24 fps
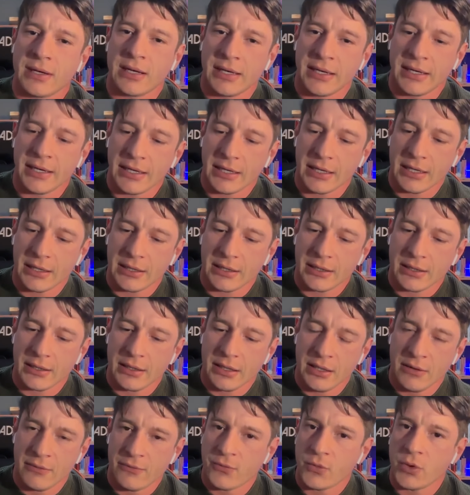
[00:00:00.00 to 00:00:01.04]
Like,
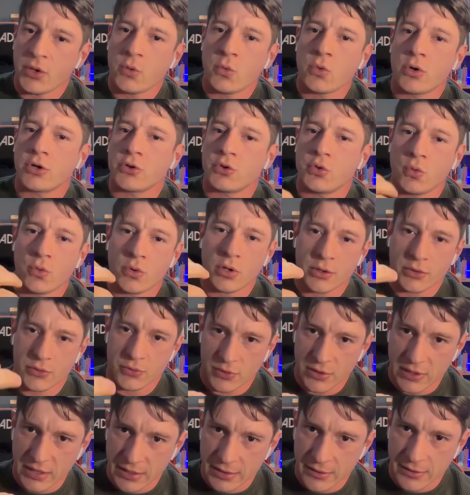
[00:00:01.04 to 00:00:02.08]
if we were to work
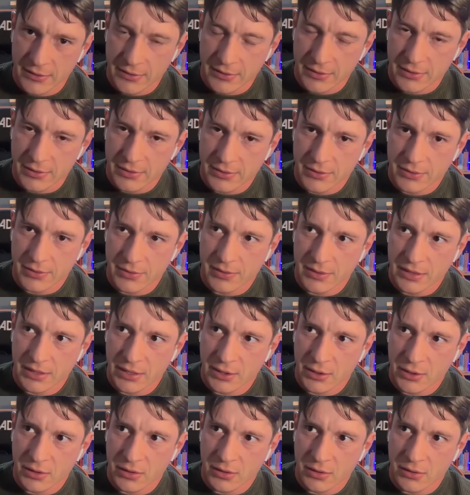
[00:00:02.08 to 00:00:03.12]
together,
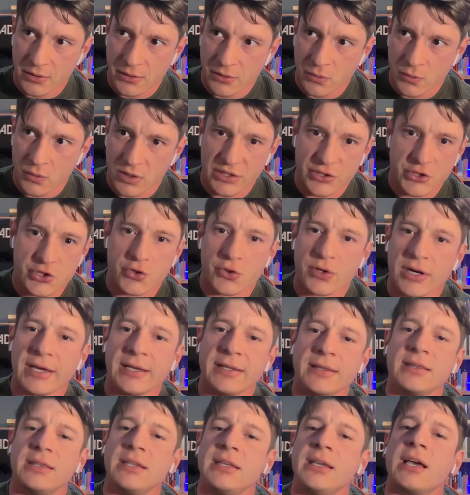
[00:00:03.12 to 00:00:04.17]
like, what's your
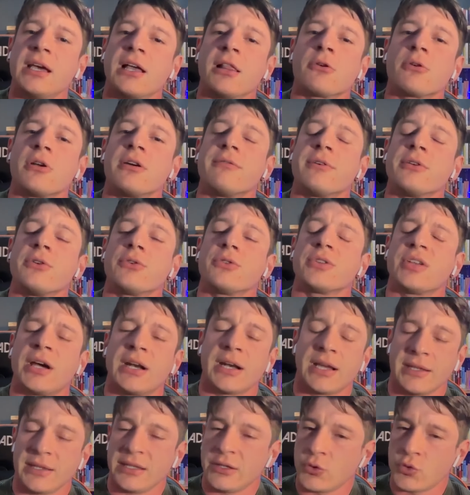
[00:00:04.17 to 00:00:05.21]
ideal revenue
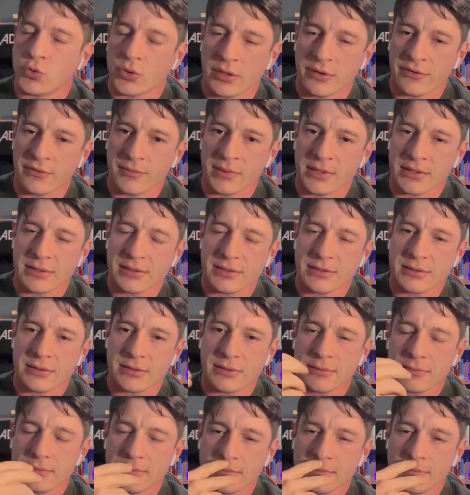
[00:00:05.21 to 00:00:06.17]
target in 12 months?